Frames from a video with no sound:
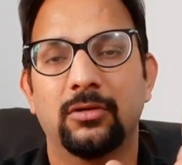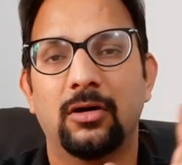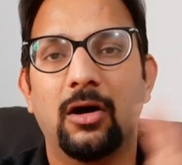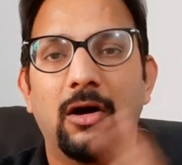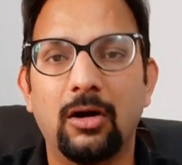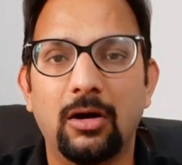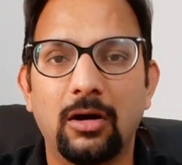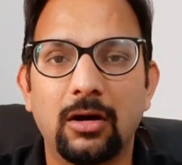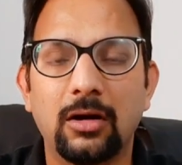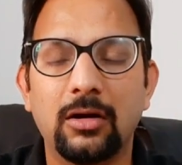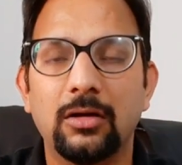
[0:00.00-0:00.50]

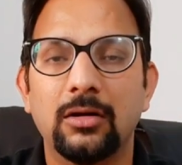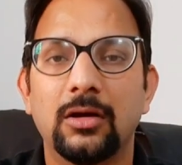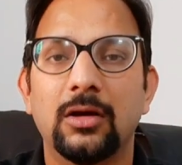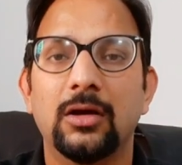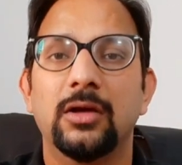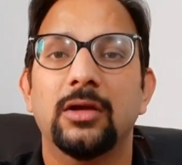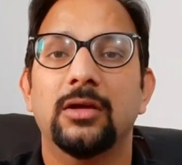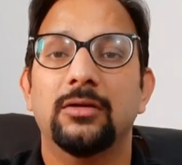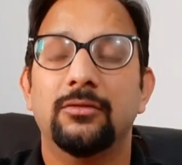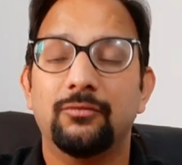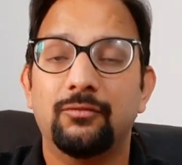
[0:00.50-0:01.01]
Or
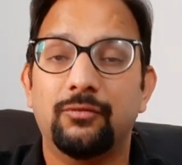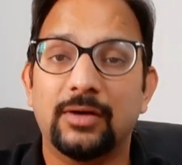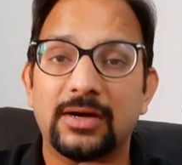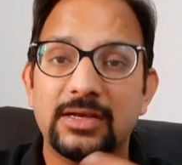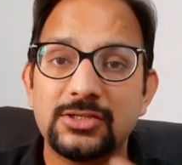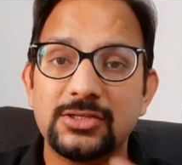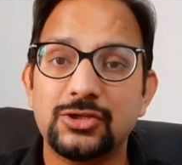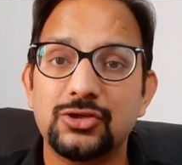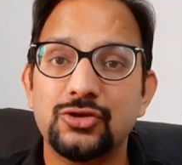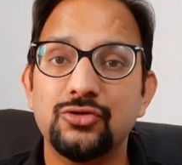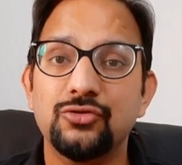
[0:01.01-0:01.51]

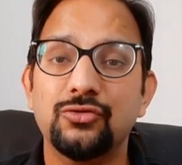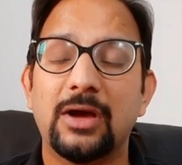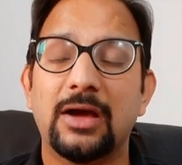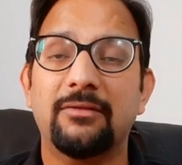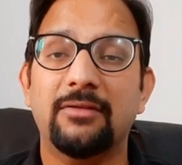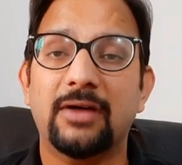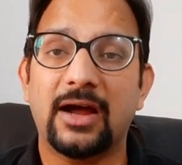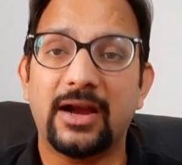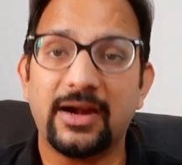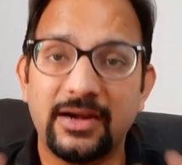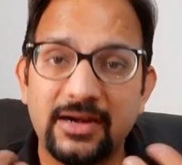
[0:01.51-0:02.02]
once you
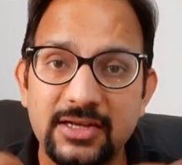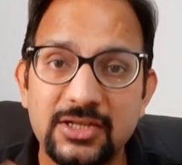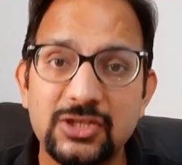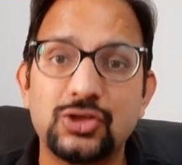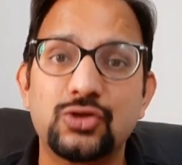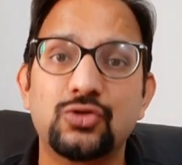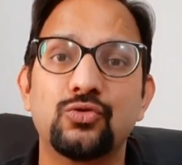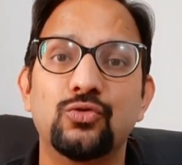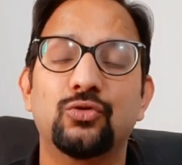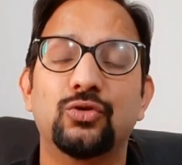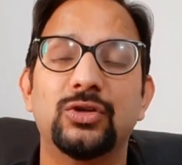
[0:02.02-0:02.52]
have
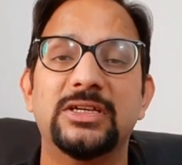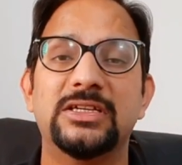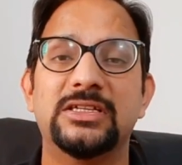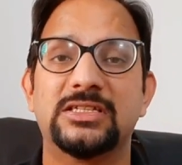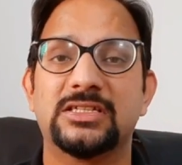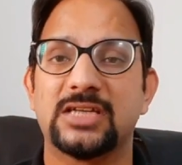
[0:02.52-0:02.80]
understood these